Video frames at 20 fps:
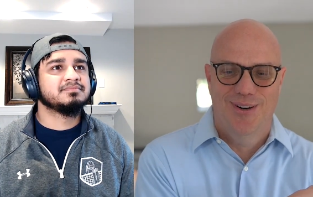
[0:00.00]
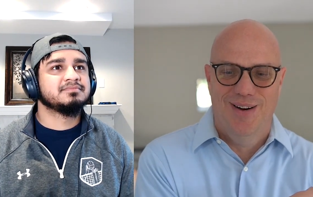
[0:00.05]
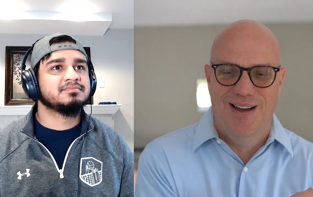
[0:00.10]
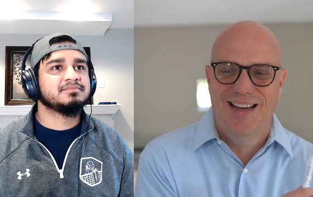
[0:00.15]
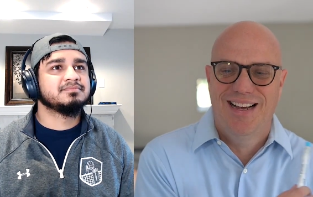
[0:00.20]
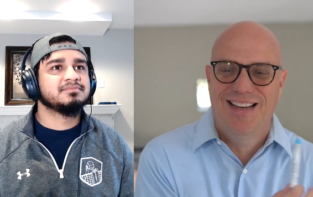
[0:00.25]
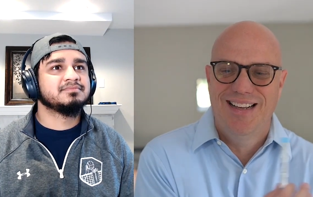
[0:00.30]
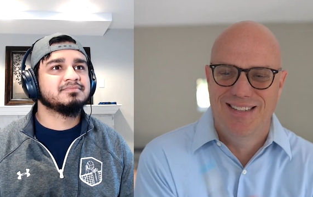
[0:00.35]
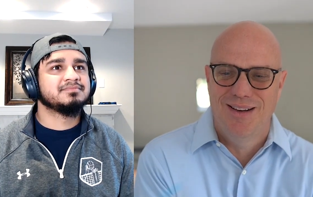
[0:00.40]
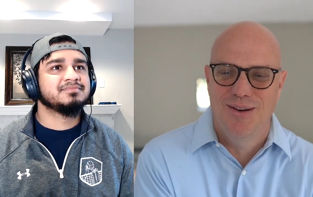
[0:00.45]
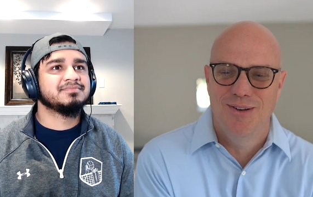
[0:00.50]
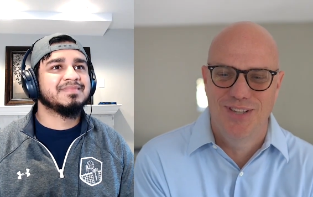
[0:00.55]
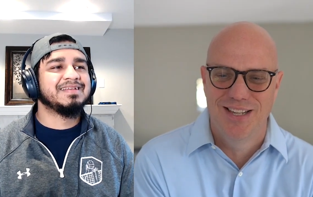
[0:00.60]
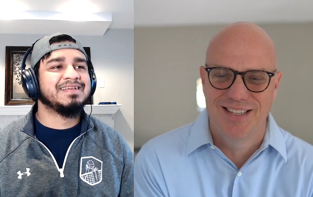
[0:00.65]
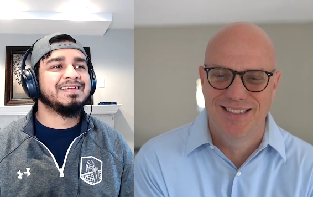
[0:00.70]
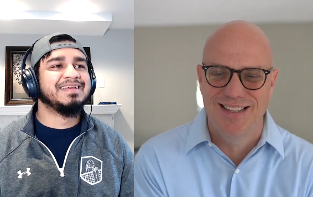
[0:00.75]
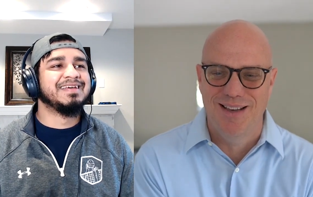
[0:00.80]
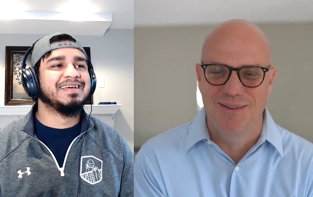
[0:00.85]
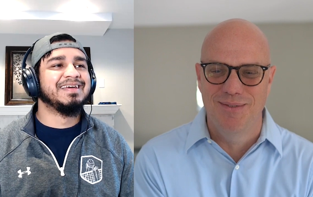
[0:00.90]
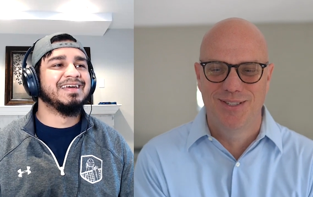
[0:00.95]
Speaker 1: right so
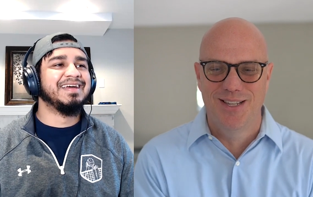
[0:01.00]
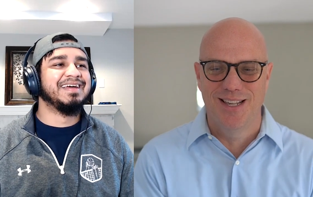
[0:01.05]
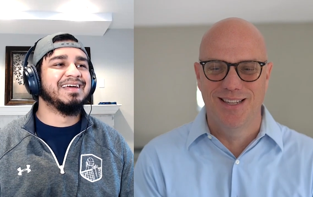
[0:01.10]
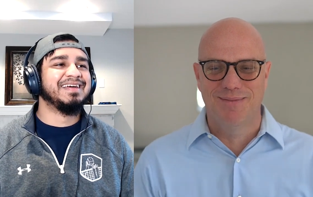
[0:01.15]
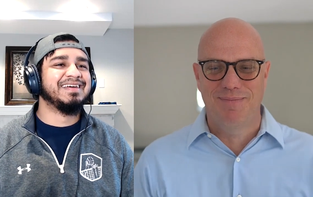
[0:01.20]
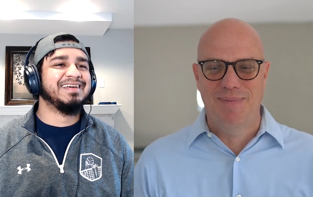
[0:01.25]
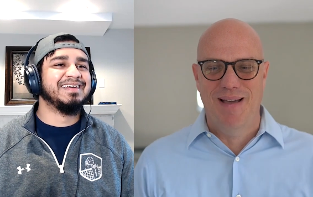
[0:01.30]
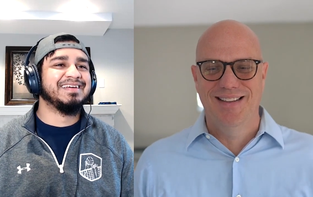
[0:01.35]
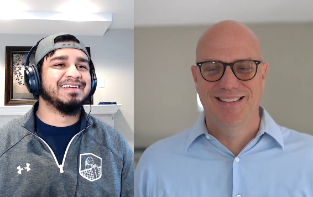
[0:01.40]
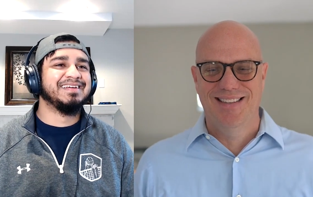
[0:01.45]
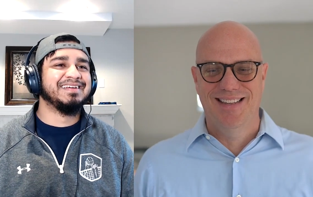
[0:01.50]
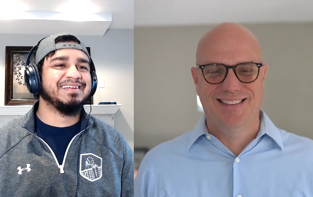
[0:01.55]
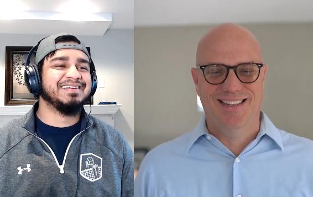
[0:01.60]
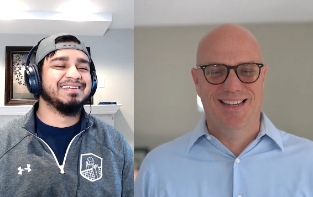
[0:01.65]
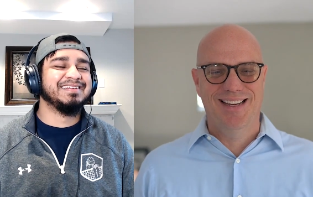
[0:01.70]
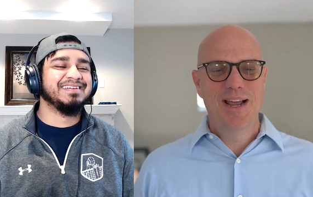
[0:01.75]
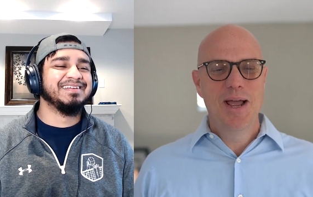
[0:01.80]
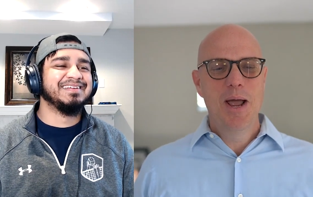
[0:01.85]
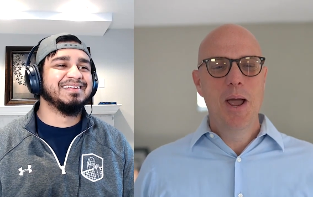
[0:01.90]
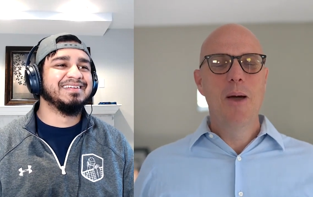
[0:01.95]
just I was just
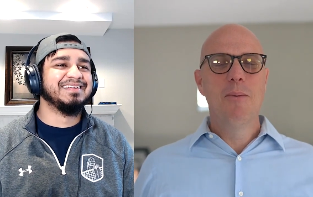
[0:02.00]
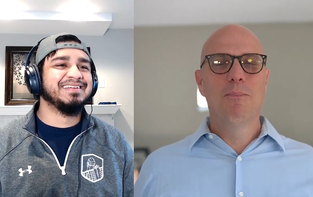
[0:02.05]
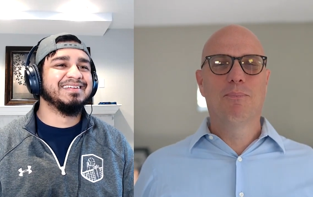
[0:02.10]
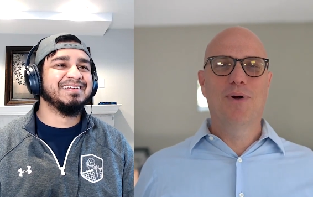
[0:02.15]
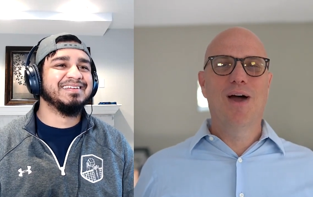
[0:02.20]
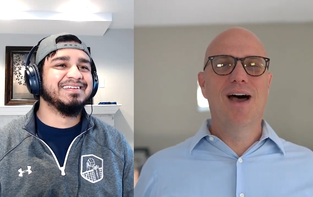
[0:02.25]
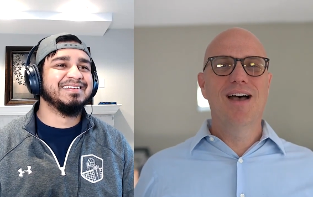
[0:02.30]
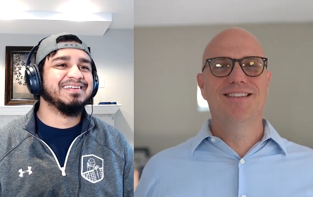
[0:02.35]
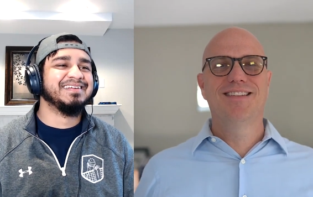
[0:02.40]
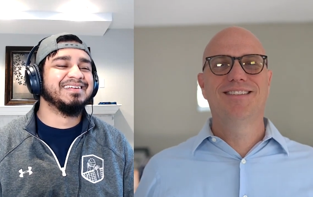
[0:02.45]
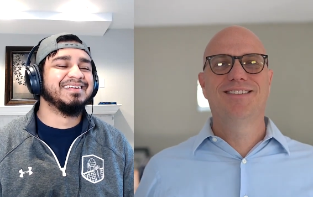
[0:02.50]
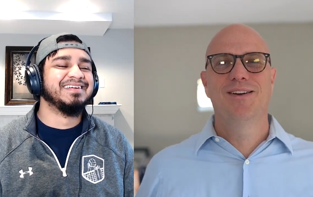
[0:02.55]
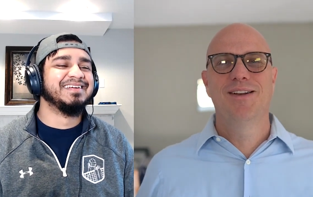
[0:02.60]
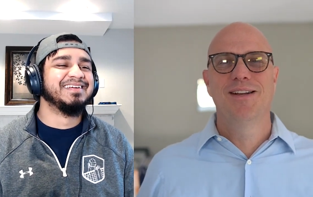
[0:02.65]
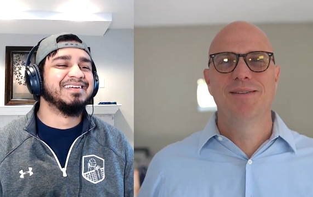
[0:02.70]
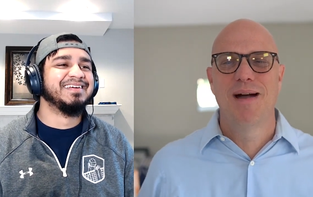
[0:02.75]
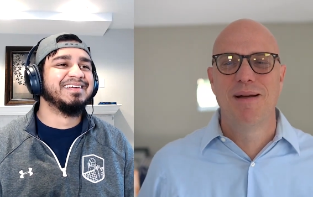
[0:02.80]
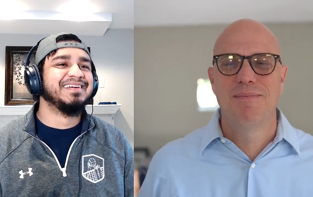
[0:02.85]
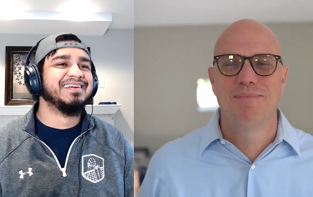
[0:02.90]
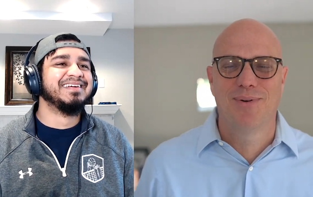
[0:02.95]
basically
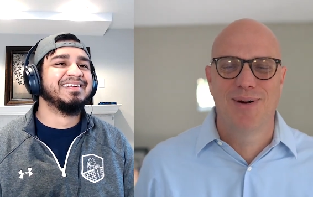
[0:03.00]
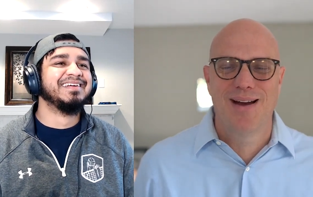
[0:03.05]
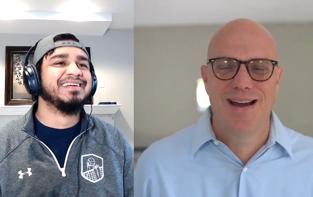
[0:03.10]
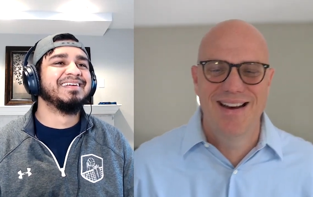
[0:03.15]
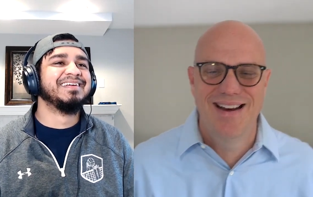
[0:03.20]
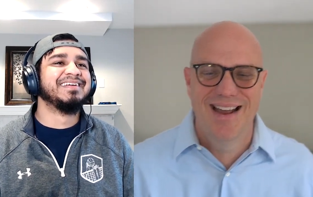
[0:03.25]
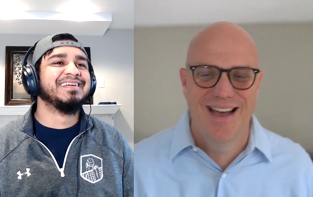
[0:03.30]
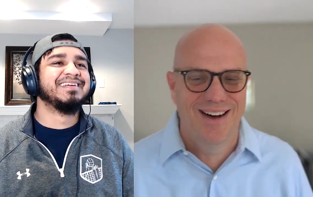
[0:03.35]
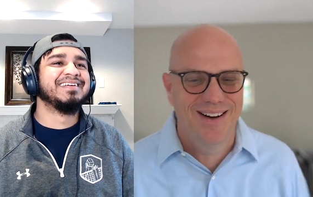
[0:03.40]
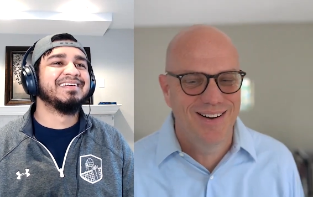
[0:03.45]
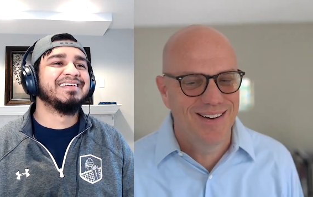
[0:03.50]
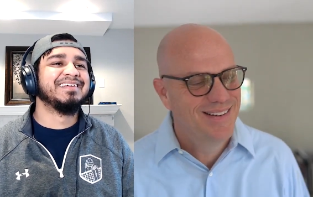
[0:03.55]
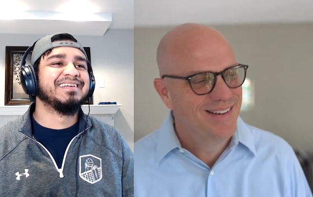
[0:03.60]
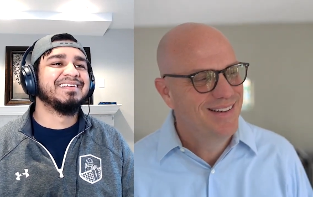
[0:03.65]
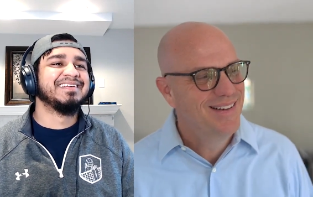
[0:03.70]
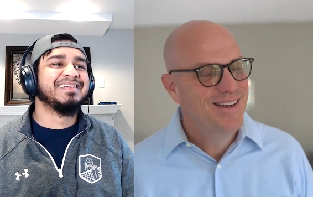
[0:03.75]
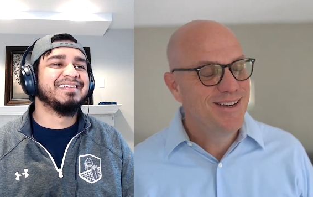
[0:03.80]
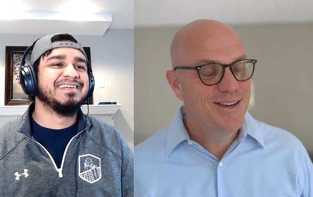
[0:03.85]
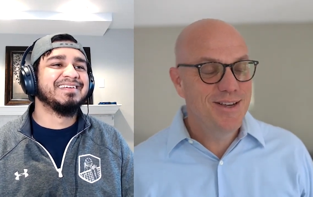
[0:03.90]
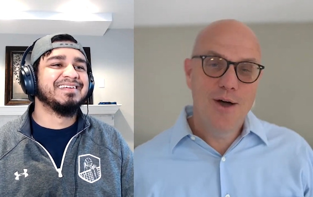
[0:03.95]
prostituting my brain out
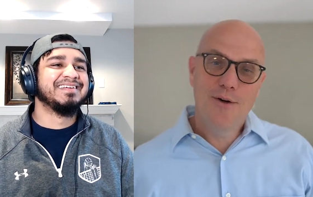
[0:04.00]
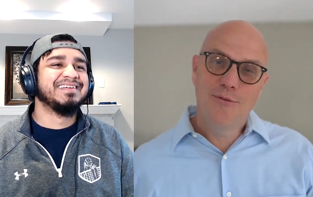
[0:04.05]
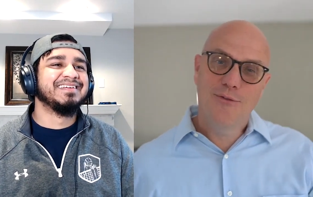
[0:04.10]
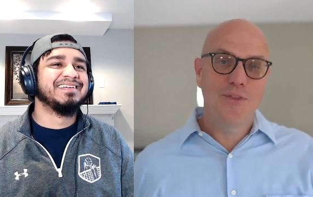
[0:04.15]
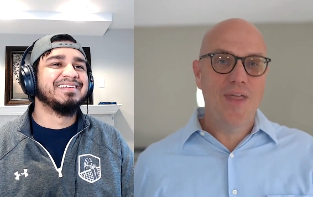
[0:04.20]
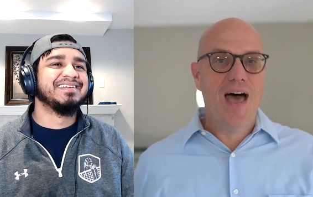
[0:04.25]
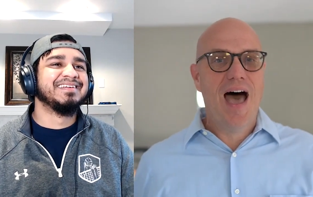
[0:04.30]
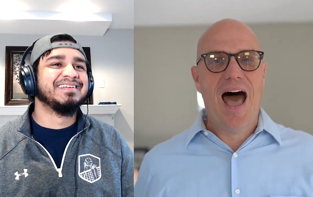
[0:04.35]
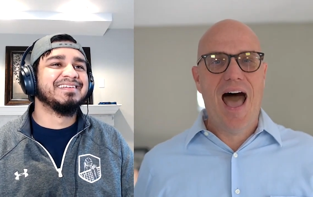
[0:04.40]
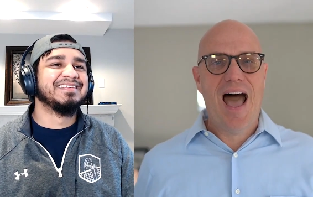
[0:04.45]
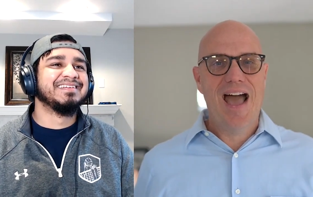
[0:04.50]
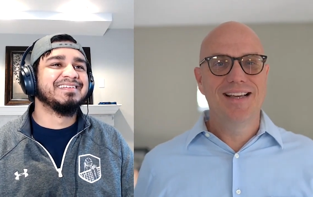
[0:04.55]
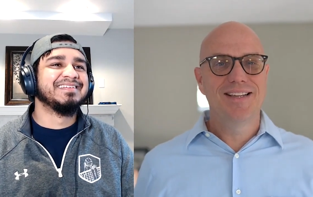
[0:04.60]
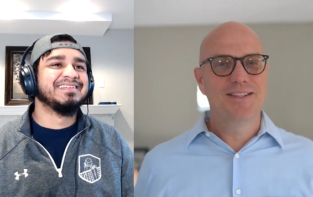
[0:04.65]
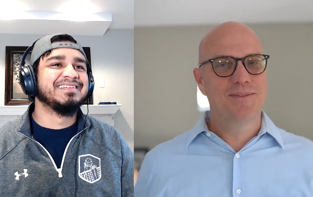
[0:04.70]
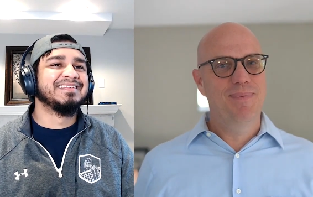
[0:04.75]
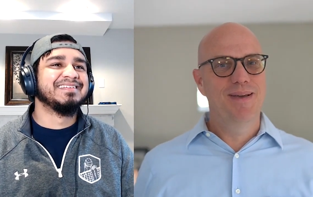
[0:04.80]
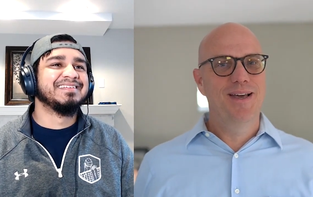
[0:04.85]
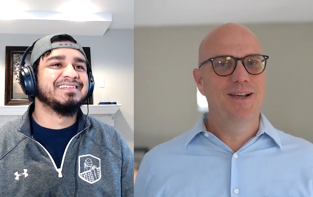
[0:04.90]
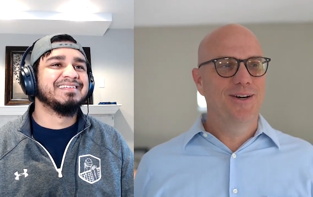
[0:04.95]
you know for the
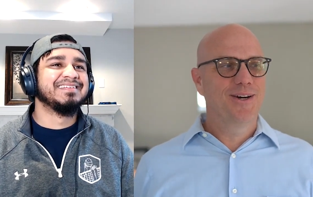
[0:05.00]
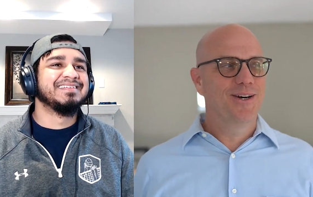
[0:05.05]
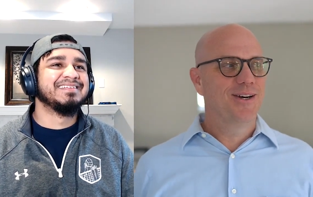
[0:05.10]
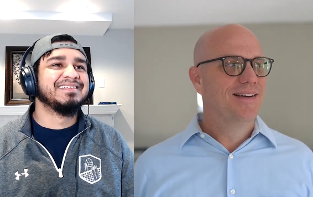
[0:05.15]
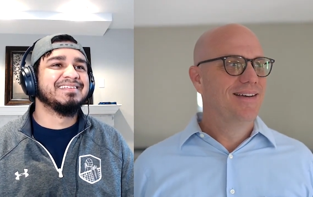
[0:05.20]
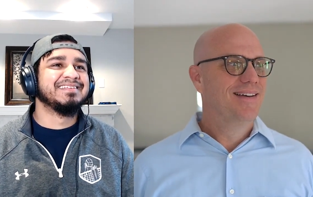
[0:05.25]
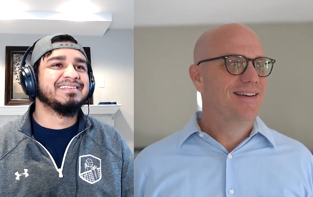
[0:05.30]
highest bidder